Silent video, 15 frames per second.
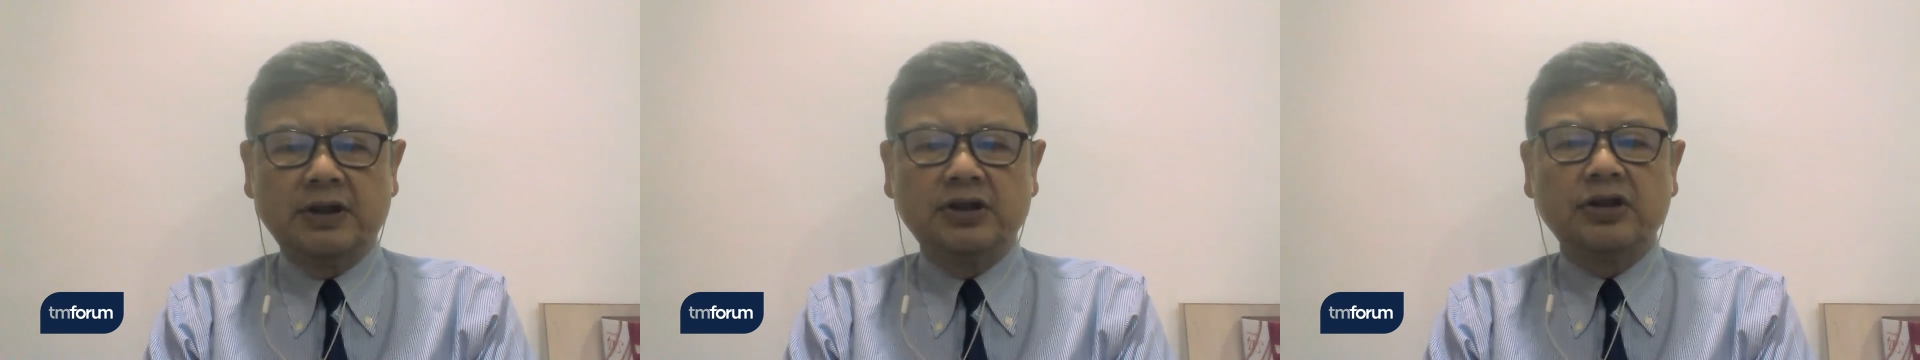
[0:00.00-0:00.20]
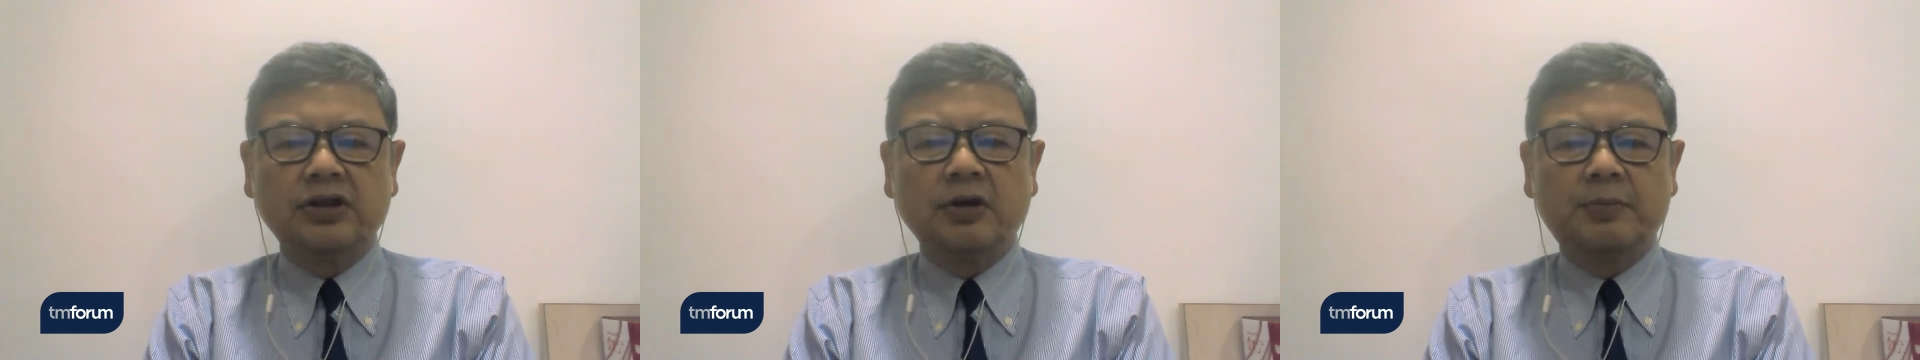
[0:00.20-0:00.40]

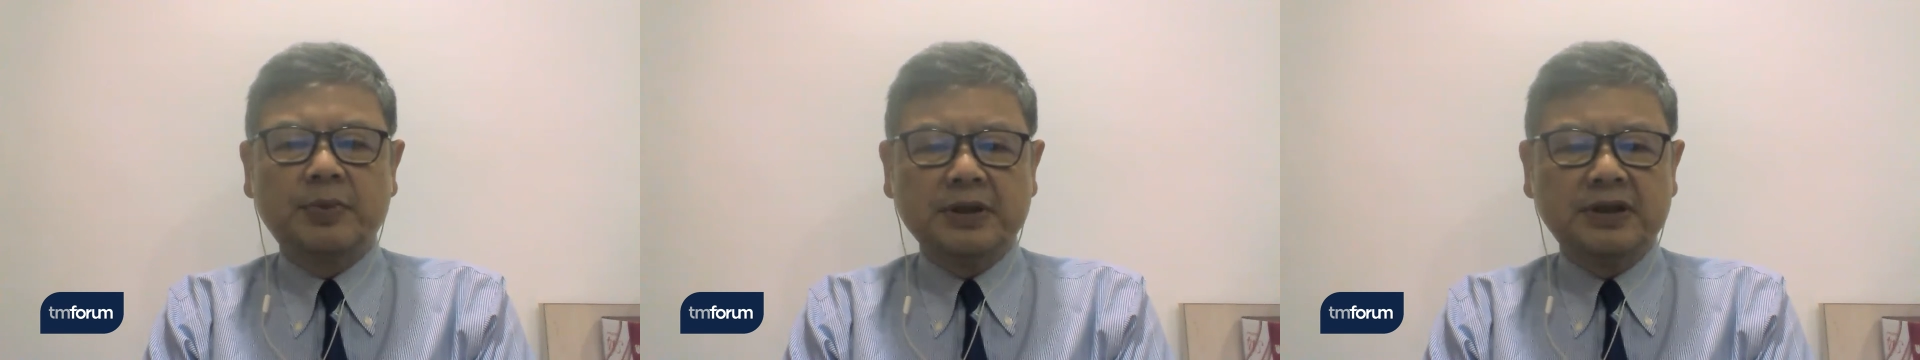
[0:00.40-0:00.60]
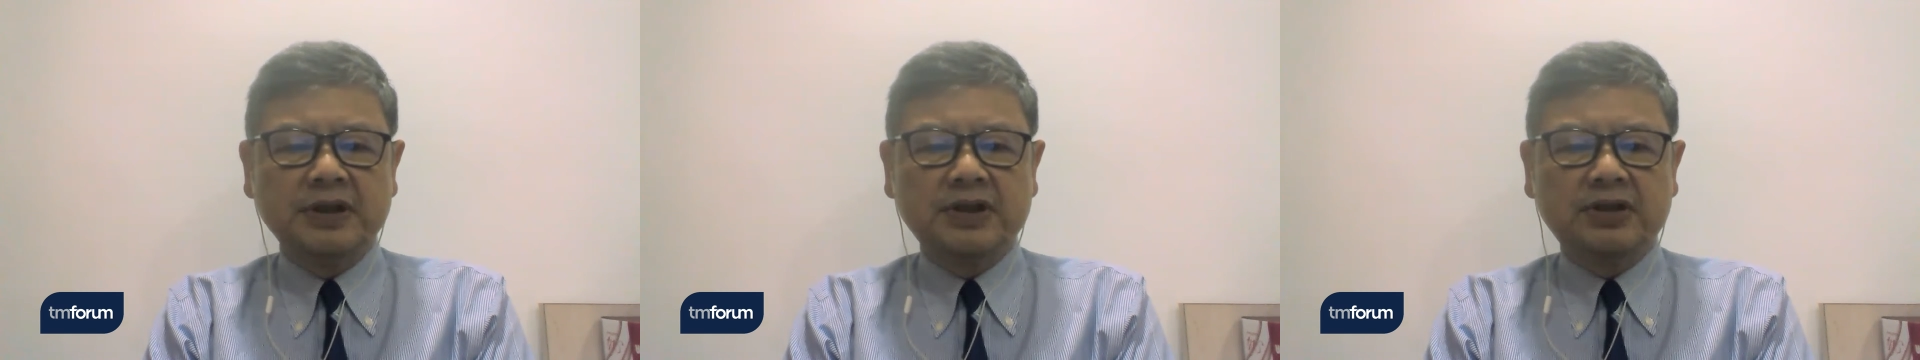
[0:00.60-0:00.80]
digital
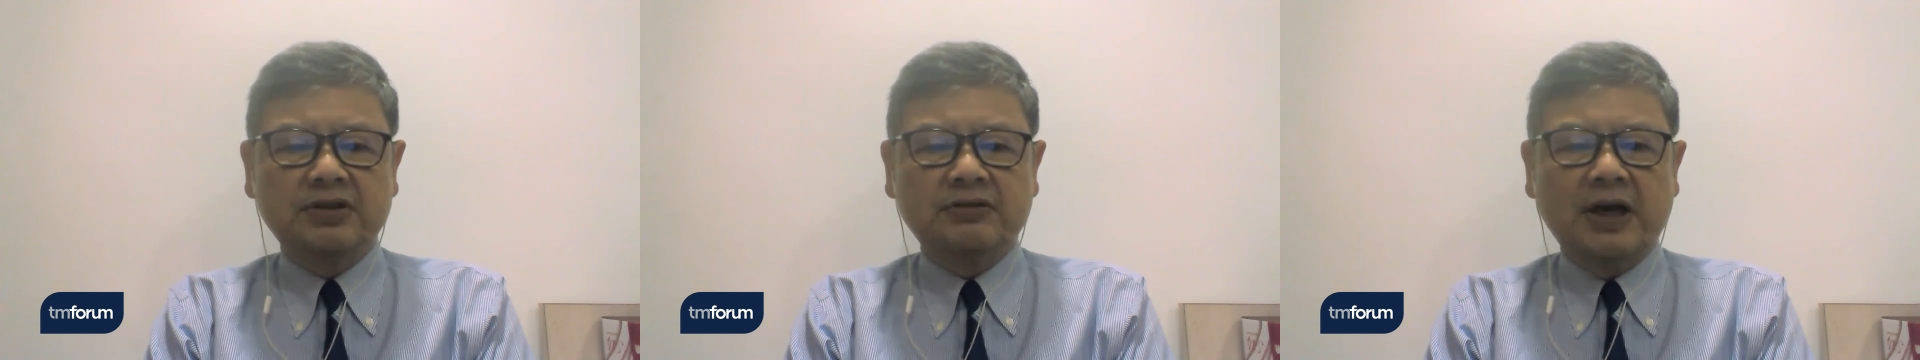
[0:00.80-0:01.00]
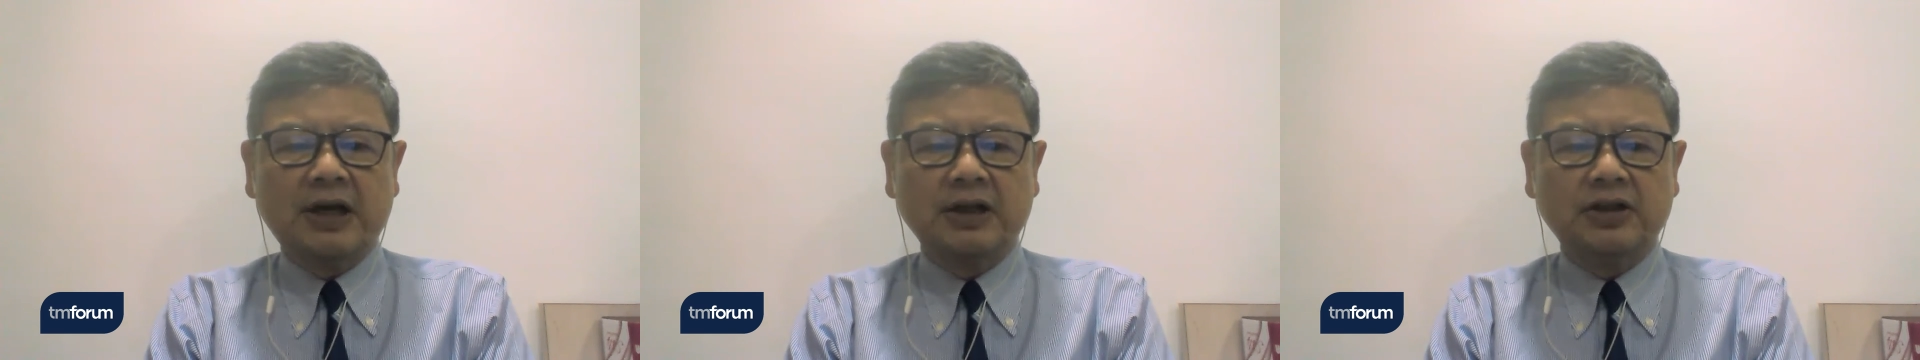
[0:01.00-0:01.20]
business
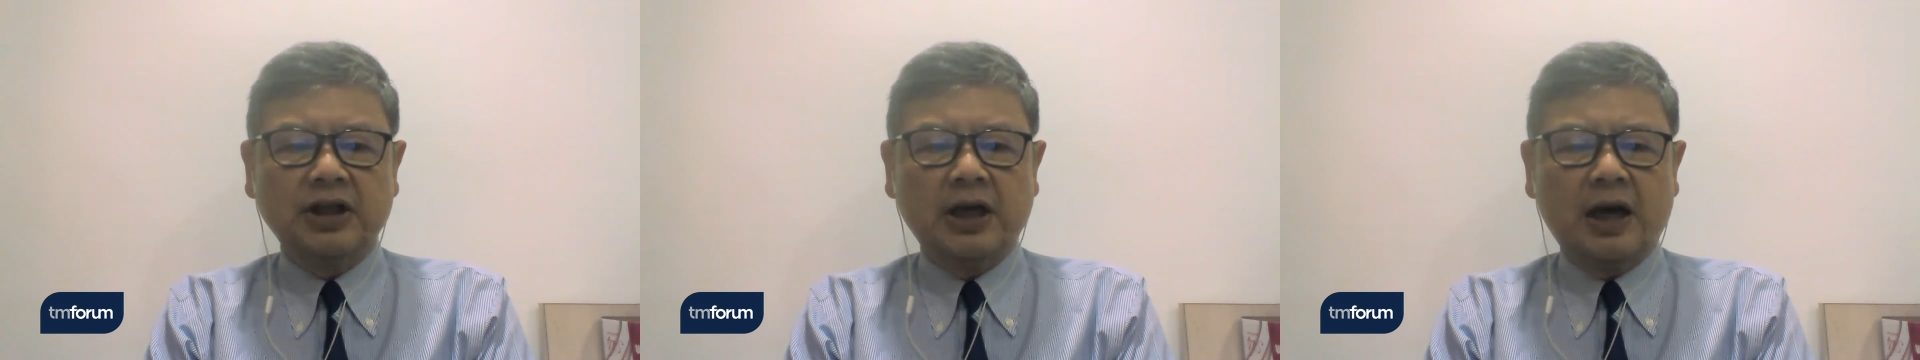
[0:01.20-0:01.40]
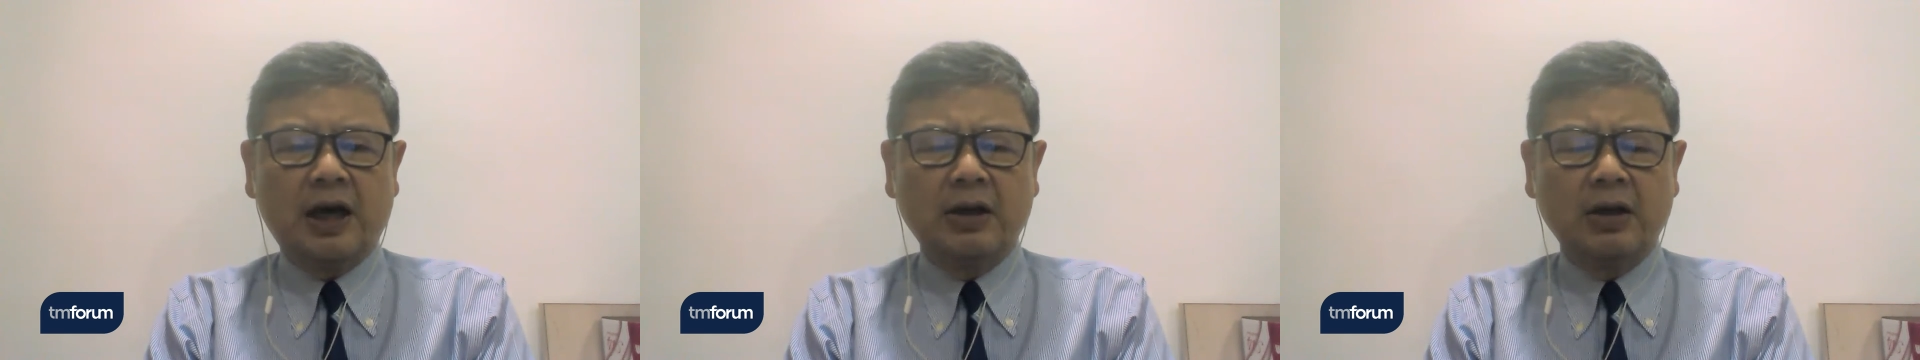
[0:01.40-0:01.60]

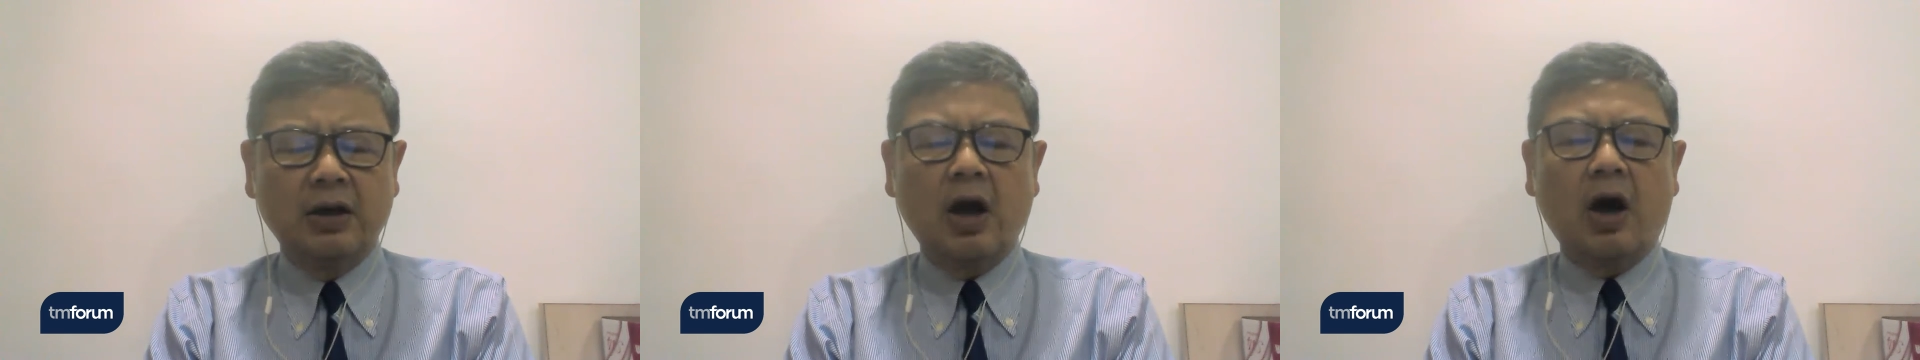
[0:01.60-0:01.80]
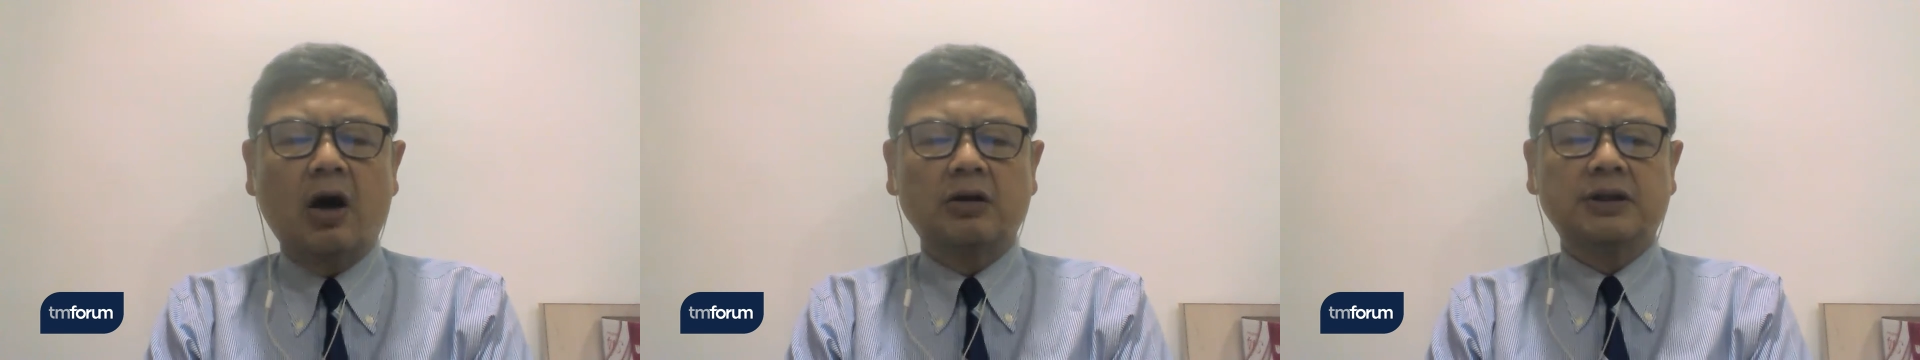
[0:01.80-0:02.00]
strategy
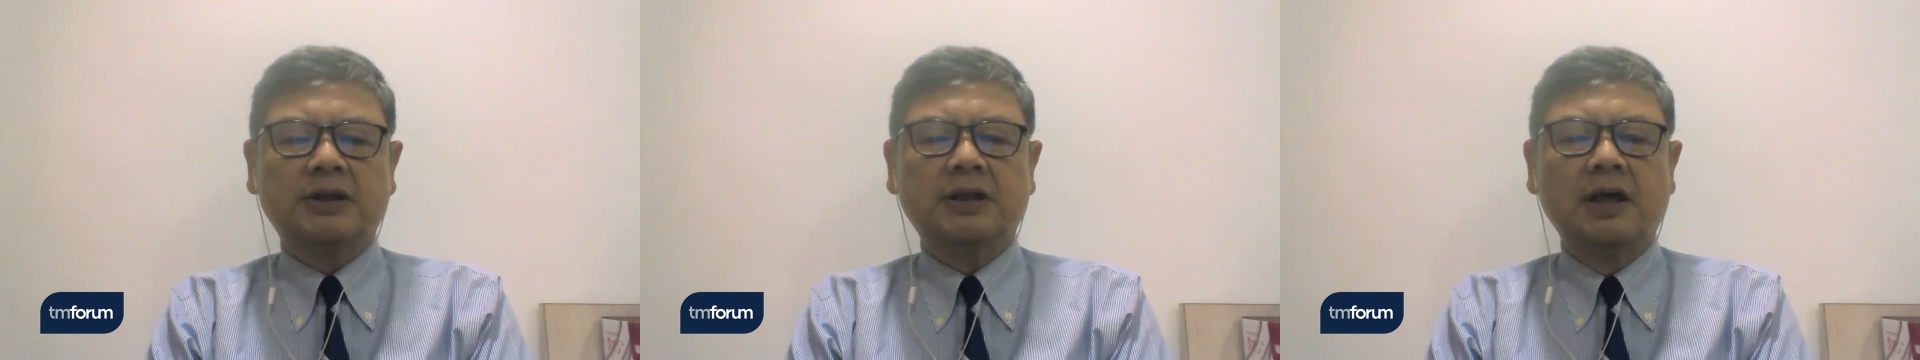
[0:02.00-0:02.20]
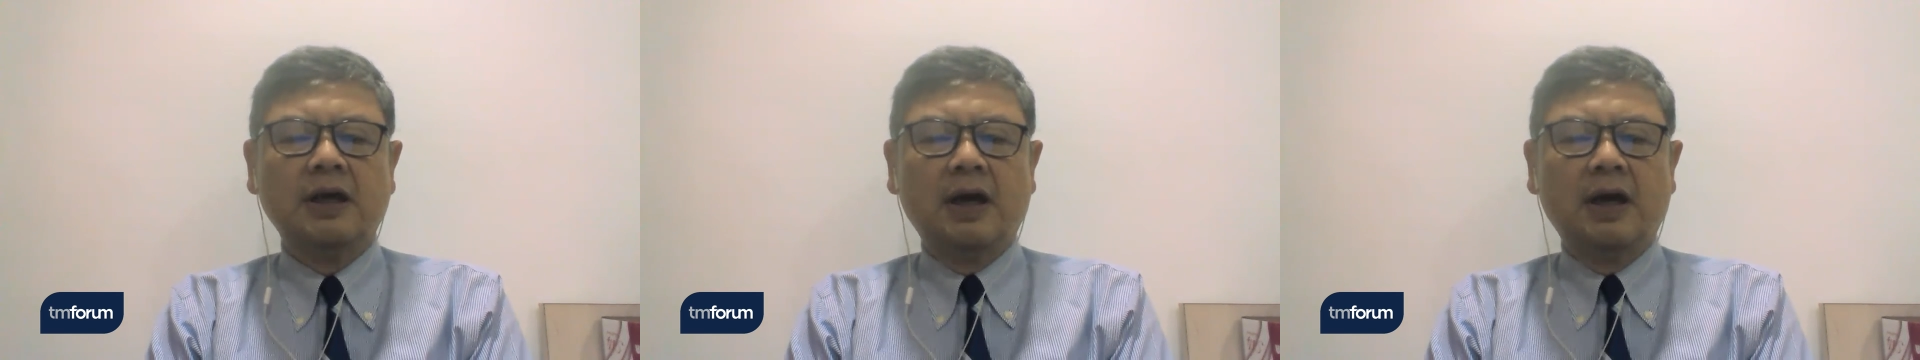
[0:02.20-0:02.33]
unlocks